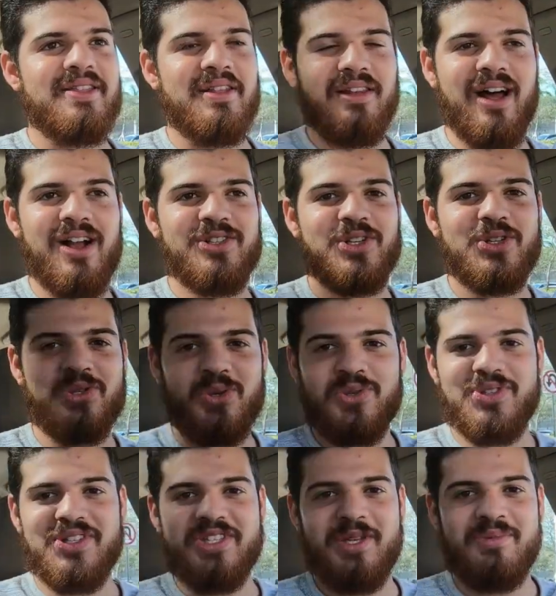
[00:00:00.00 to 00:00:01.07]
Launch control
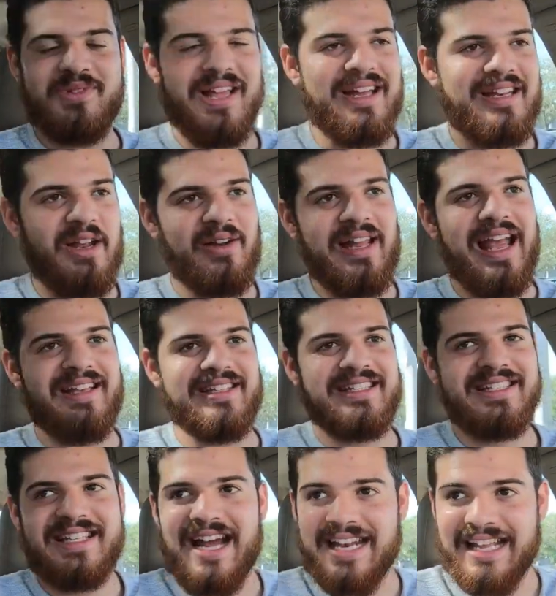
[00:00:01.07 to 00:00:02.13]
system is not nearly as
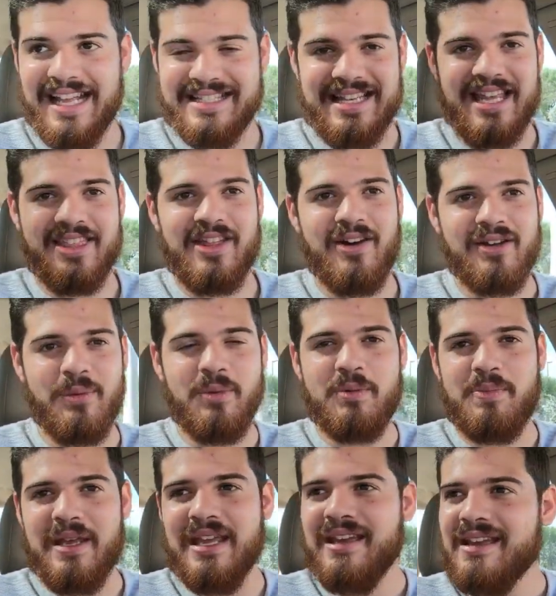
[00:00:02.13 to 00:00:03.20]
exciting as I thought it
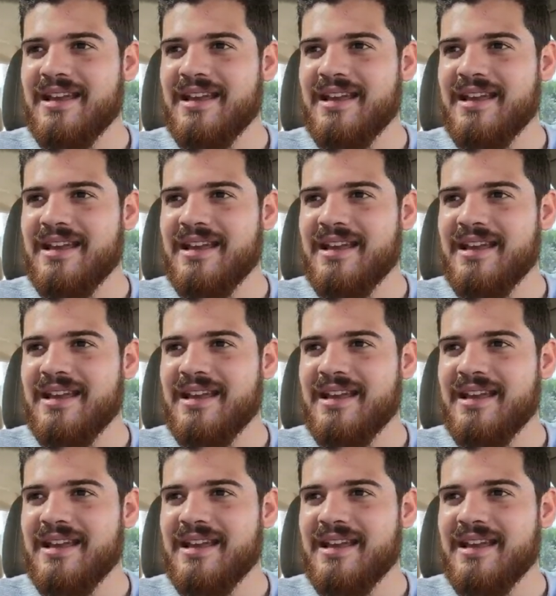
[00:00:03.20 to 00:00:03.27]
would be.